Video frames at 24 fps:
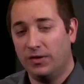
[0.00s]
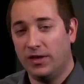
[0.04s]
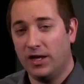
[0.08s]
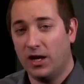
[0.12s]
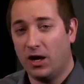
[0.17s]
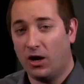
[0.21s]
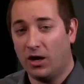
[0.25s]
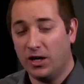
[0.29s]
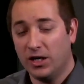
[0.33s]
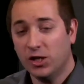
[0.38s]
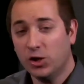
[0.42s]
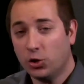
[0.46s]

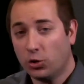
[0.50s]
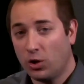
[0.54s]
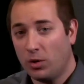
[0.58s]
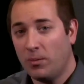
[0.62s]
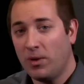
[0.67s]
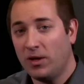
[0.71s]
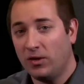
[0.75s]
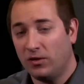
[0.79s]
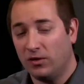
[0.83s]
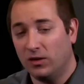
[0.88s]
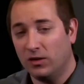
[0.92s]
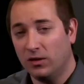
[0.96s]

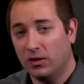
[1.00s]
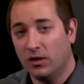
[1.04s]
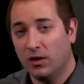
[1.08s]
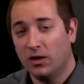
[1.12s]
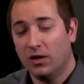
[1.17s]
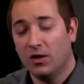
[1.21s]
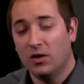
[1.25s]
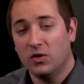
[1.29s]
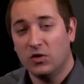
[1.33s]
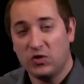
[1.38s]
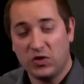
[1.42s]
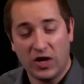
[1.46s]
incremented
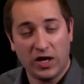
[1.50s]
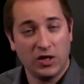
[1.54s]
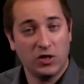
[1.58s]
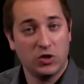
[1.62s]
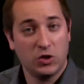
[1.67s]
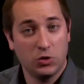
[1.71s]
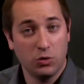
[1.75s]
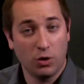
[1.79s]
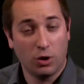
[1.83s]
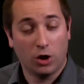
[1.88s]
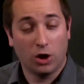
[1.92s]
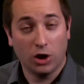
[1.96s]

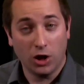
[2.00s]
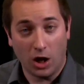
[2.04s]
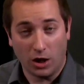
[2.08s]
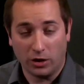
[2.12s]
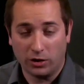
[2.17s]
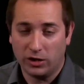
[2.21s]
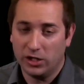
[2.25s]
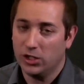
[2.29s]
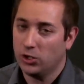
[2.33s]
thanks to a clock,